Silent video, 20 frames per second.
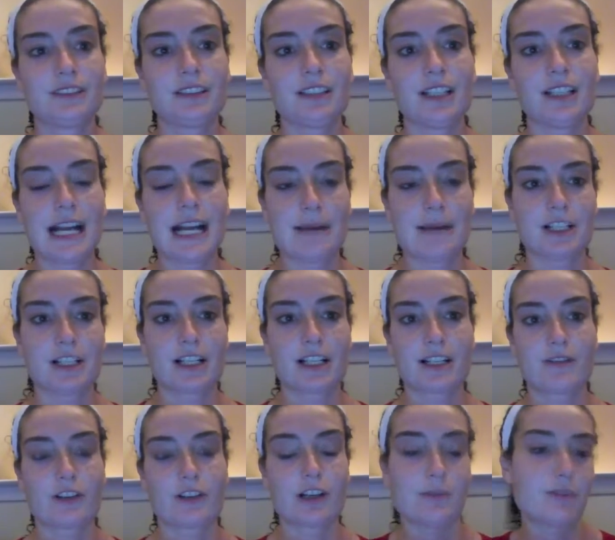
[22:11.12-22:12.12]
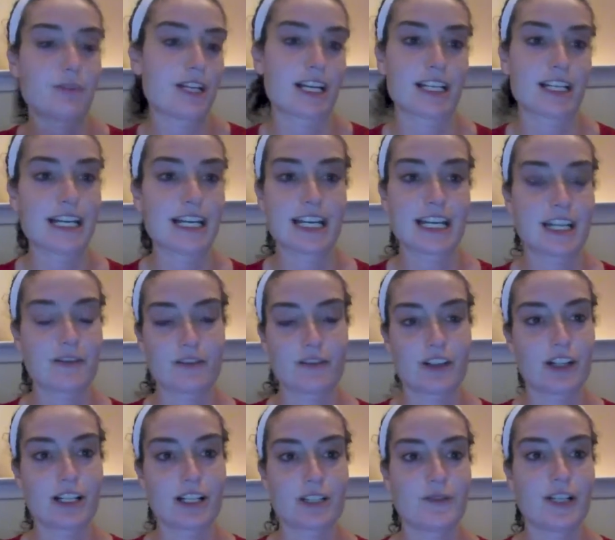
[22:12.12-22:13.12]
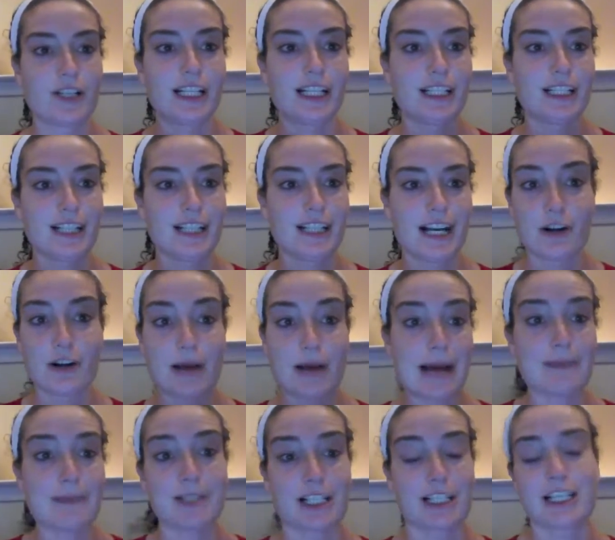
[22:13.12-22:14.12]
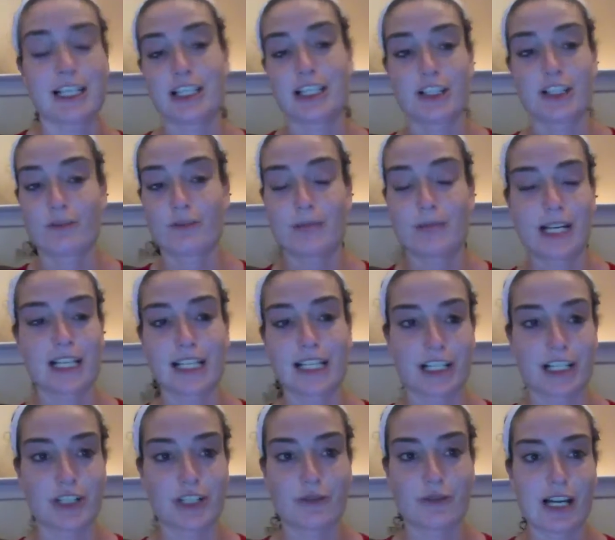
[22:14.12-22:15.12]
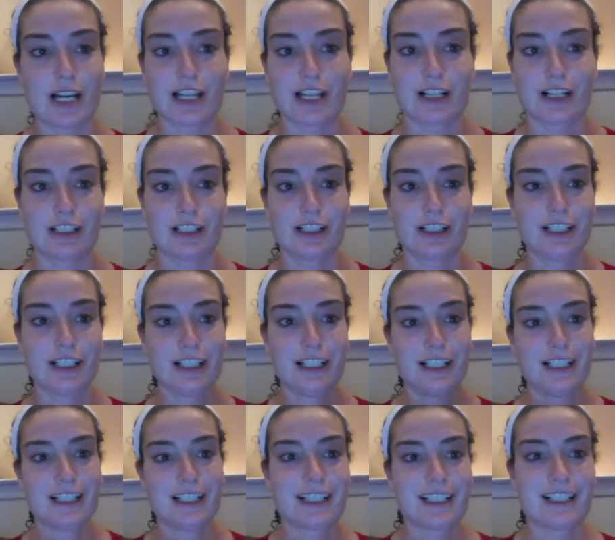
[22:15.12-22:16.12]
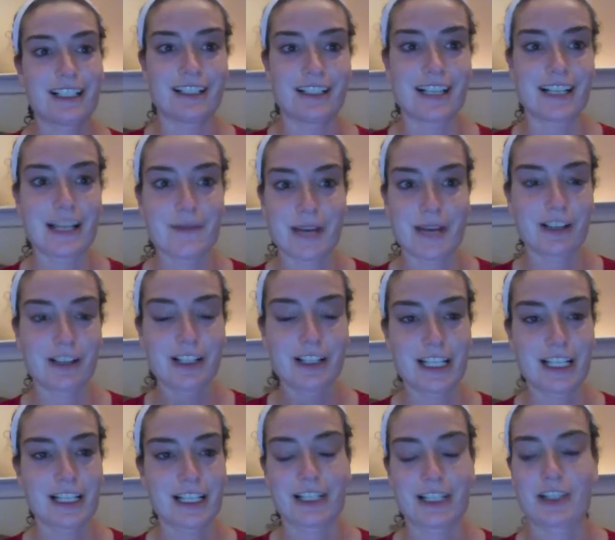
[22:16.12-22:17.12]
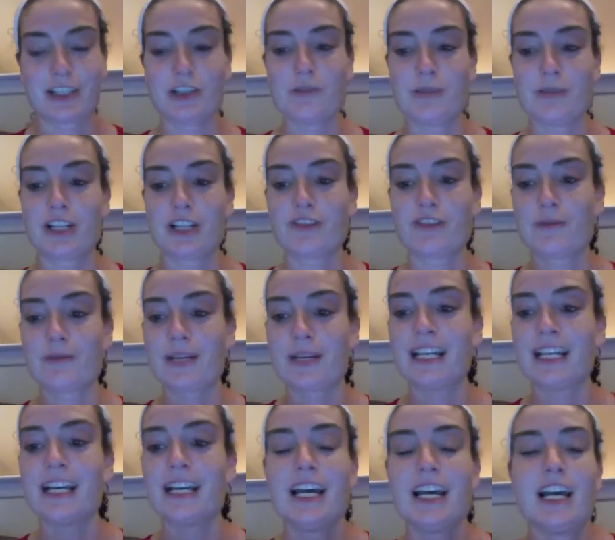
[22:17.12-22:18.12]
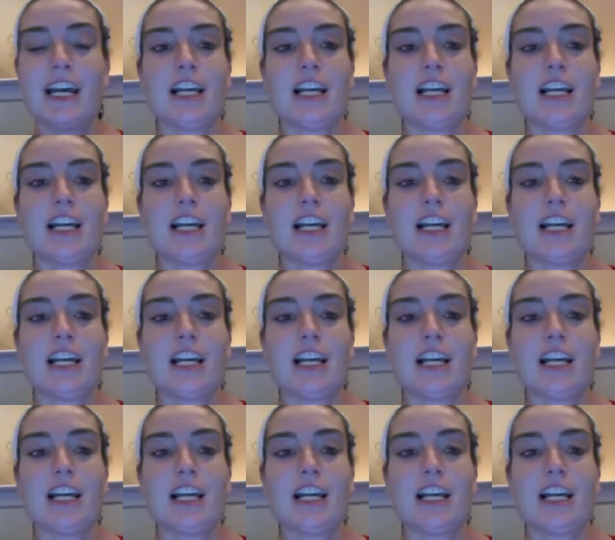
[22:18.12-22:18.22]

an Amazon gift card, but I guess any gift card is fine. I don't know. Amazon's the easiest for me because I can just write in their email, and it takes like 2 minutes for me.